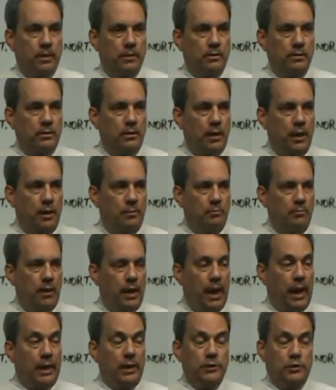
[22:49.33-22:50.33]
okay?
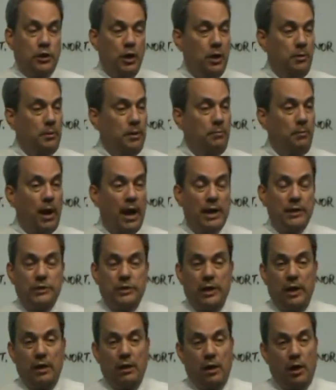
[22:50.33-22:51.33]
And it's going to be buy,
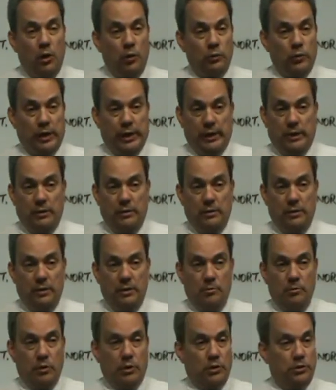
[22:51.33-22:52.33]
sell only,
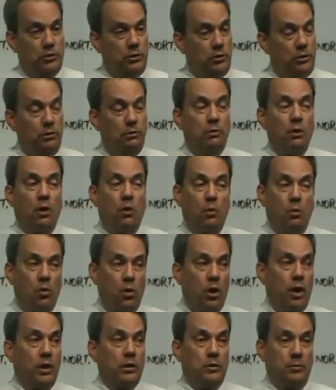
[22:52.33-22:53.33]
because you don't
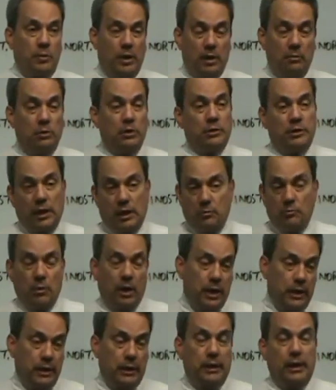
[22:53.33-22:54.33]
want to be able to take
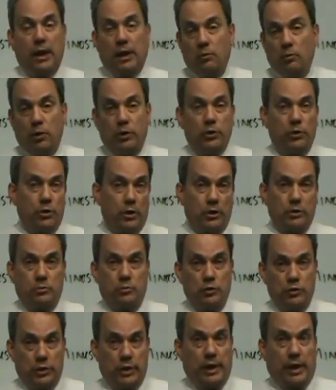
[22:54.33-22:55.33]
money out of one of your
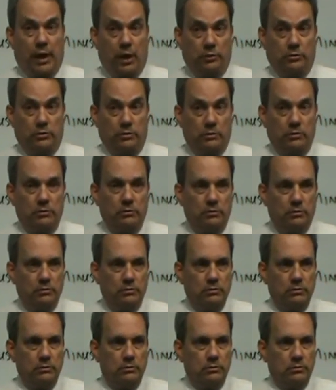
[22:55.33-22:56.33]
customers' accounts,
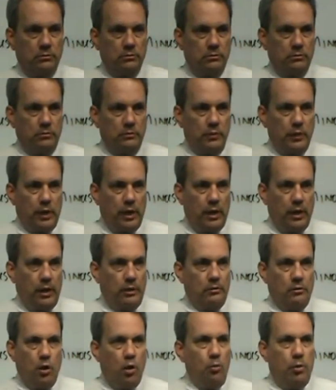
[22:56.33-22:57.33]
okay?
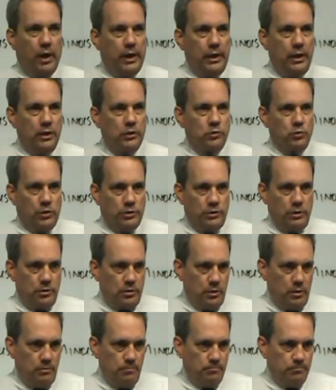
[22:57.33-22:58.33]
And nobody else wants you
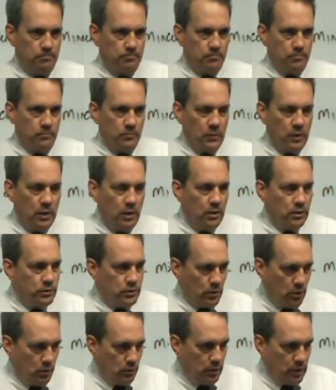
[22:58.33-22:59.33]
to.
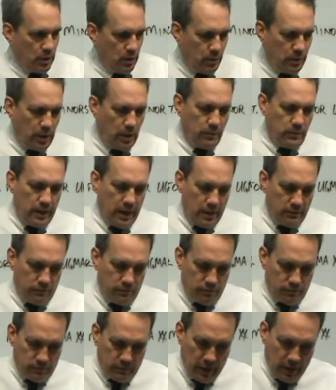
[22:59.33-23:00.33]
So there we go. Now,
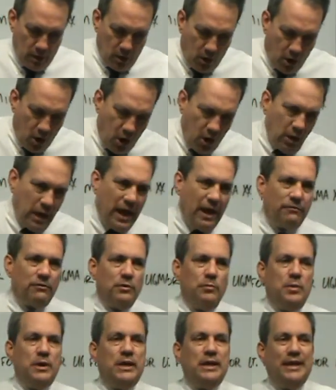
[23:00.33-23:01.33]
they all have to
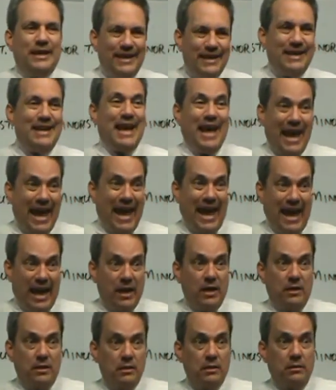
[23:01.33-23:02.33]
be in
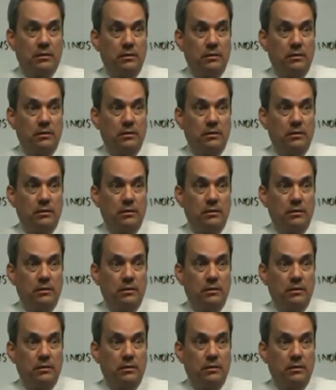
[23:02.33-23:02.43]
hand,